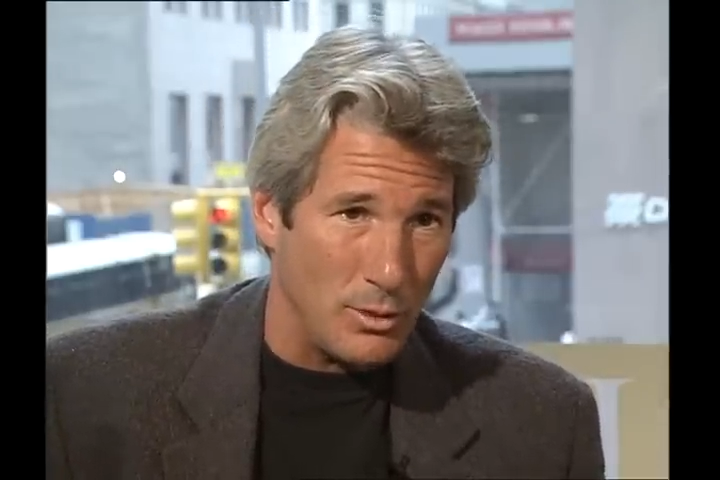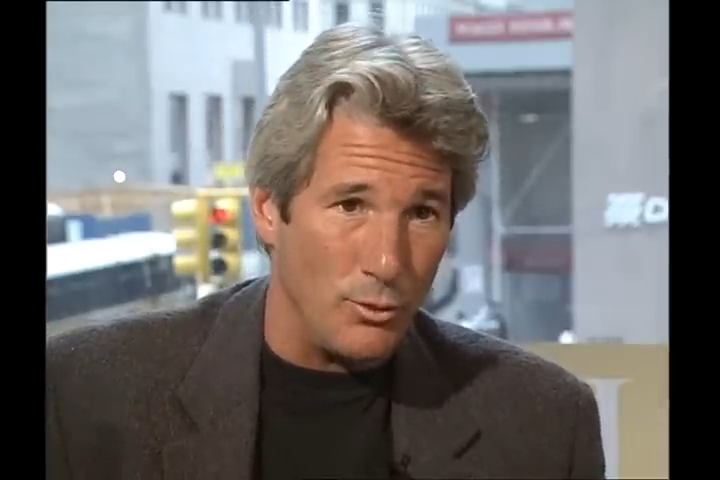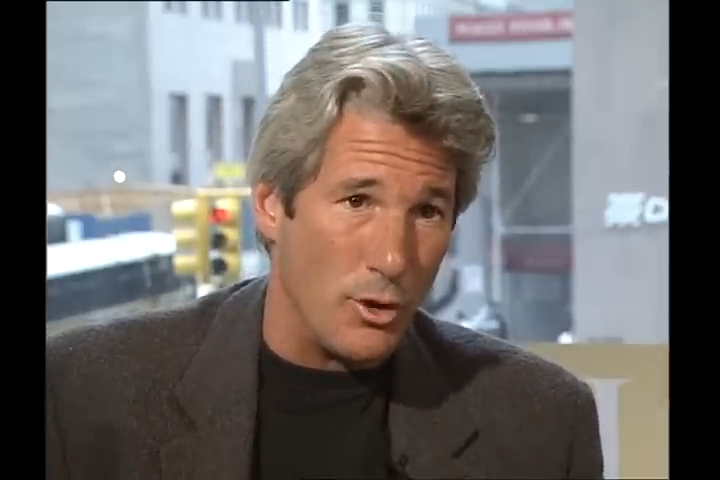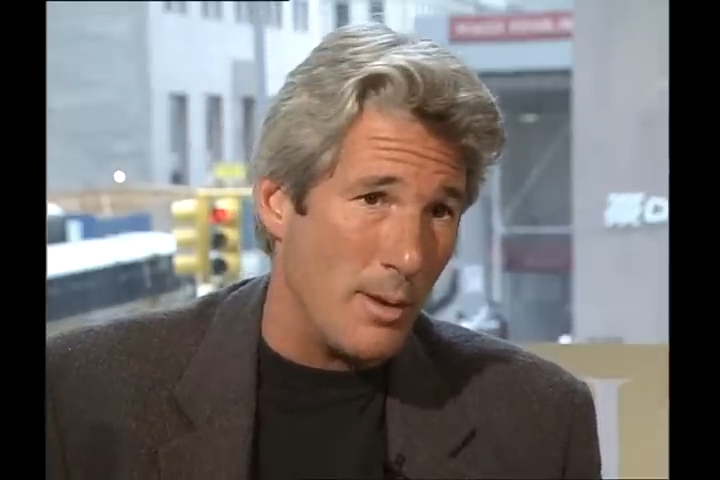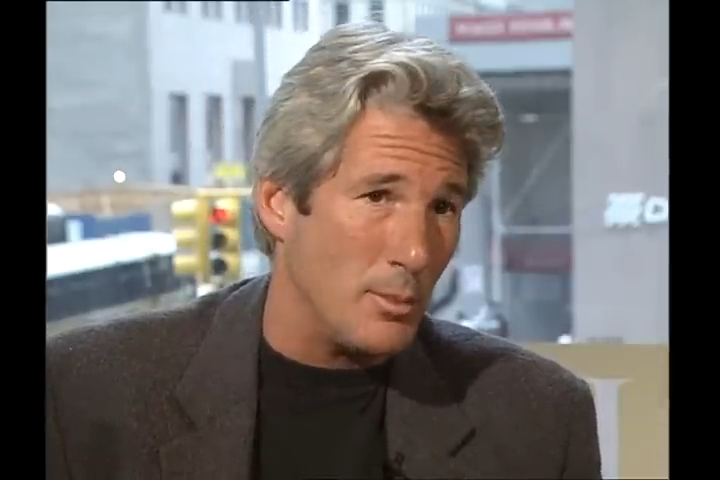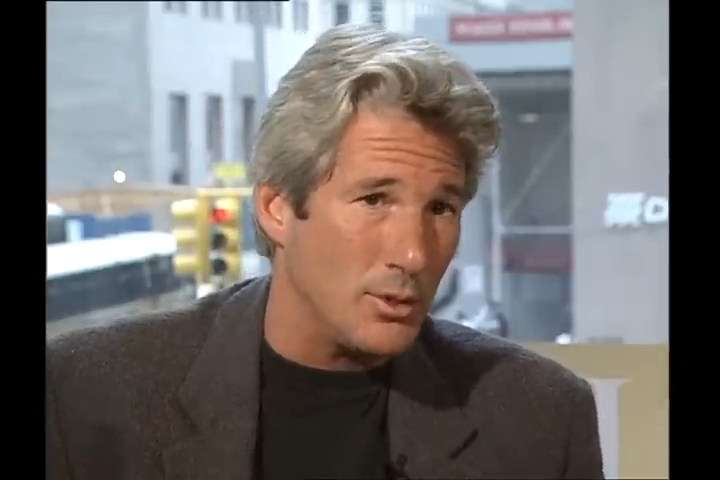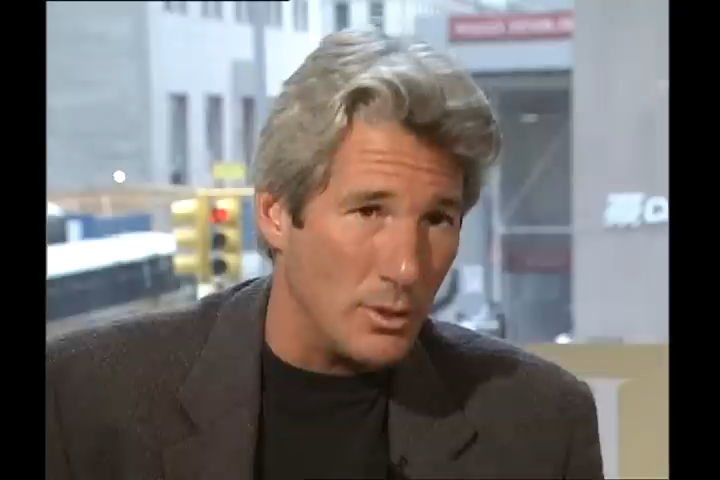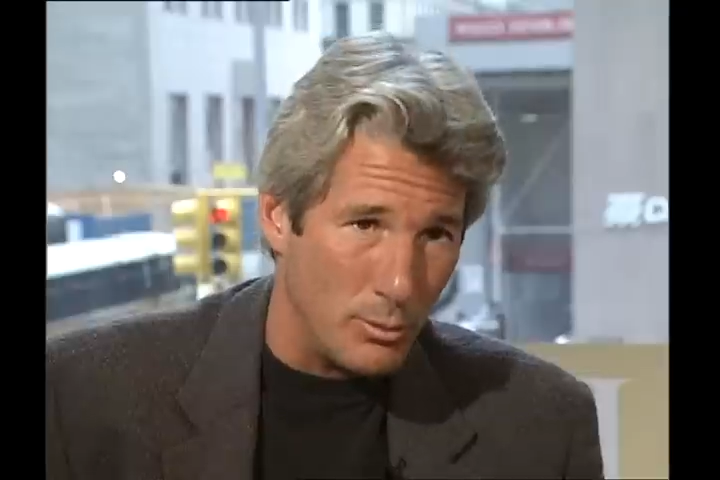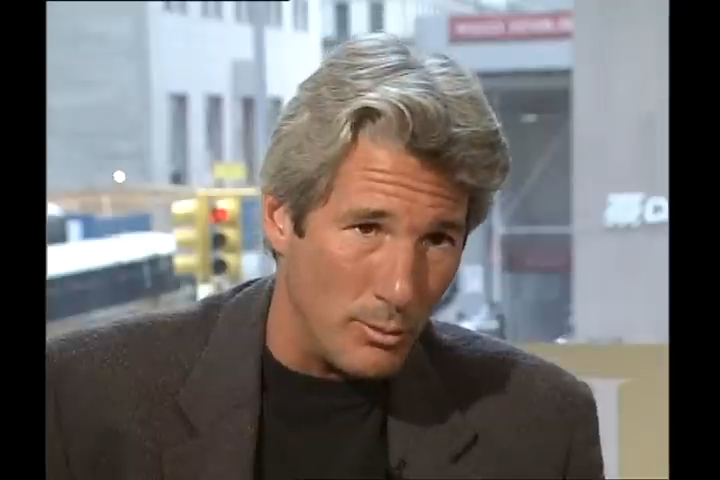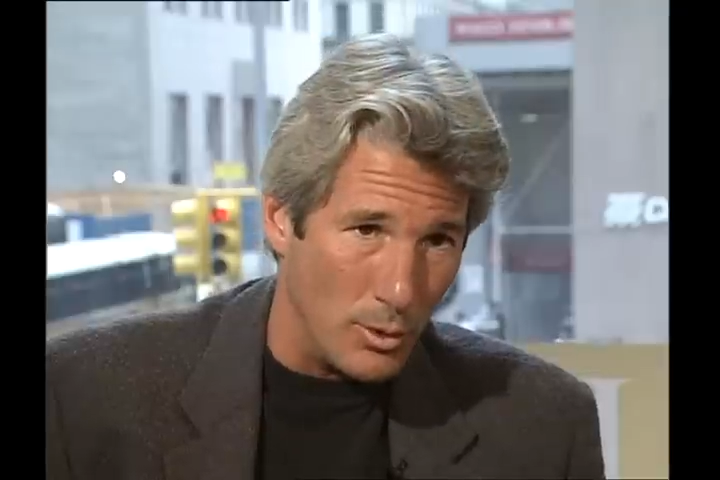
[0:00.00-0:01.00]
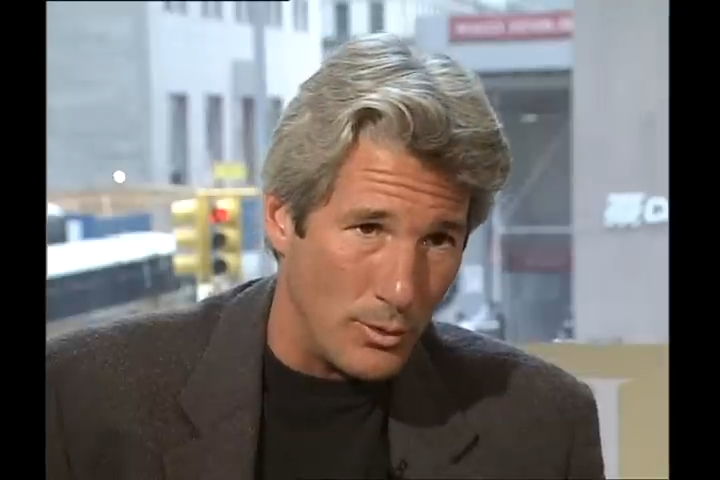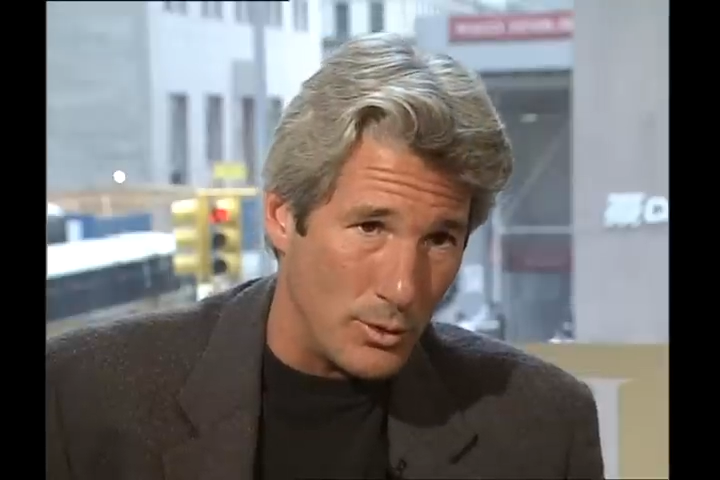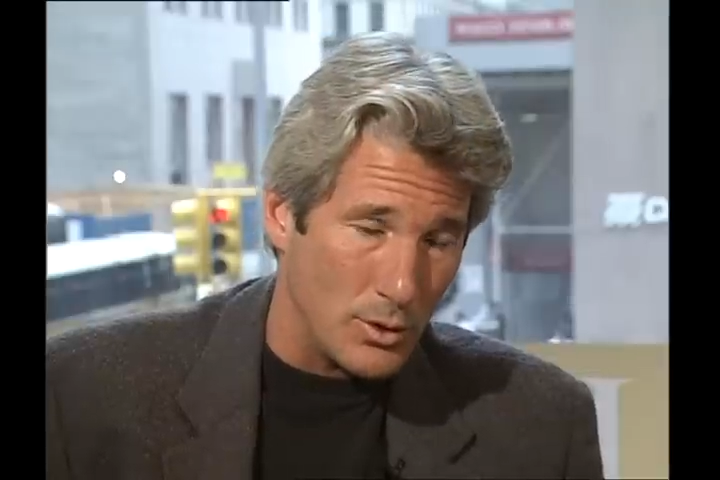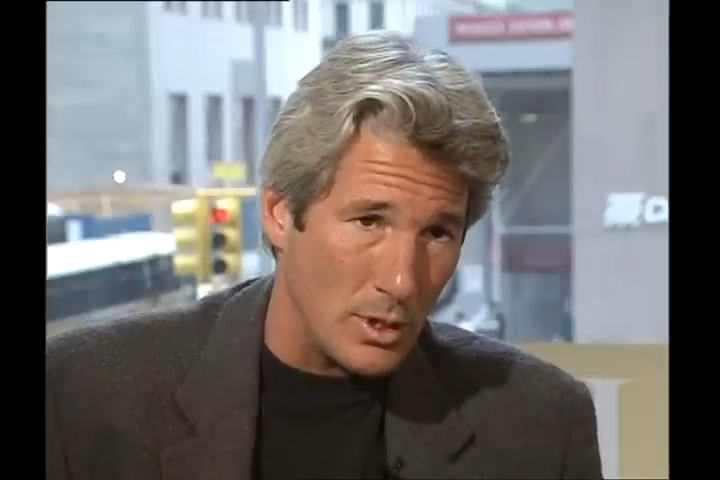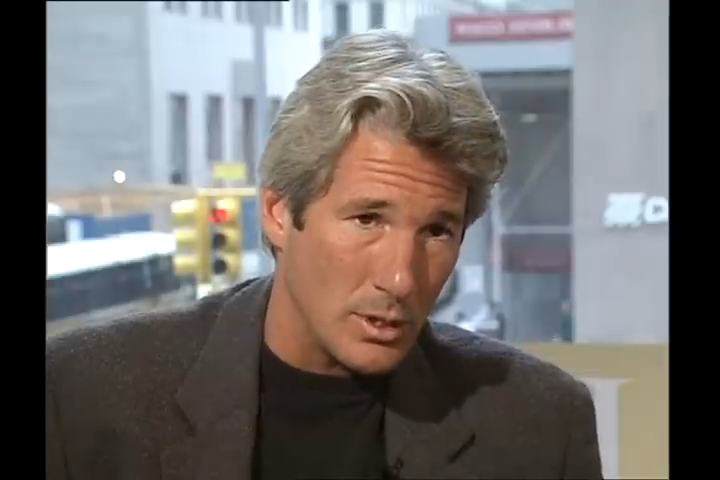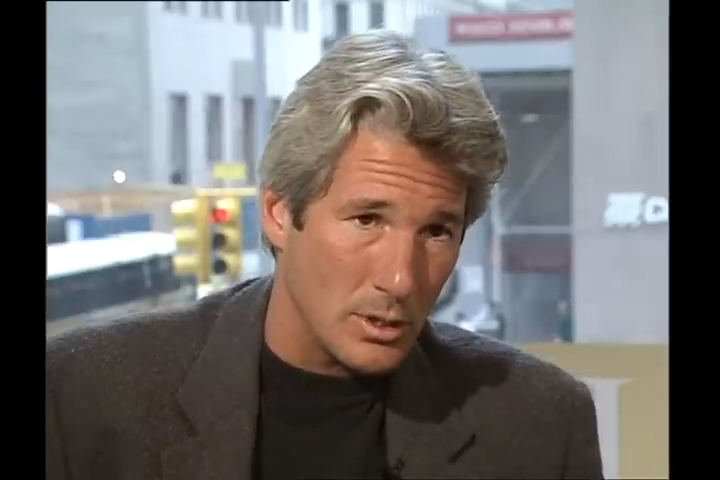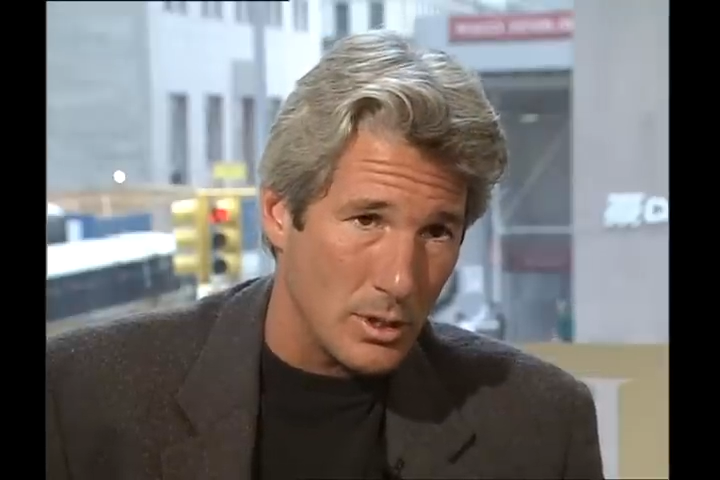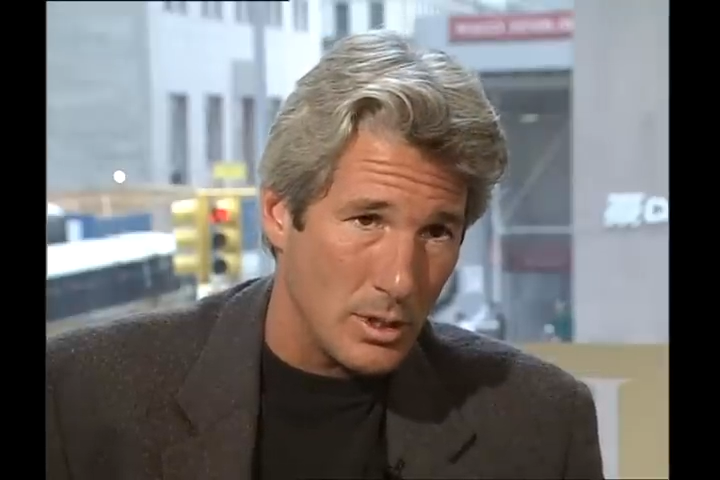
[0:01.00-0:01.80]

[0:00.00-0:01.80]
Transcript: We have dramas that promote those things.